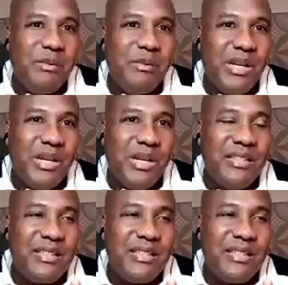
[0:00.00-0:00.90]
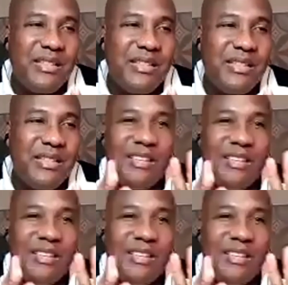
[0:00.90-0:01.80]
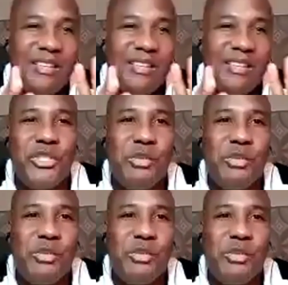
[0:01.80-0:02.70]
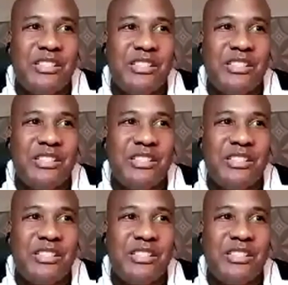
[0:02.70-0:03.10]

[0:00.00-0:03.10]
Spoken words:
But I see what you mean. So